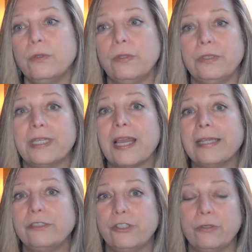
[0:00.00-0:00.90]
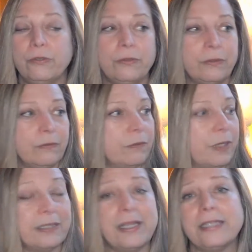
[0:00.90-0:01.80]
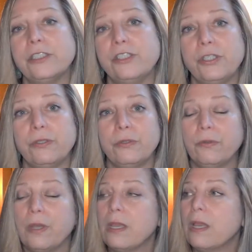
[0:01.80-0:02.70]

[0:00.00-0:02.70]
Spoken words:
who denied you, neglected you,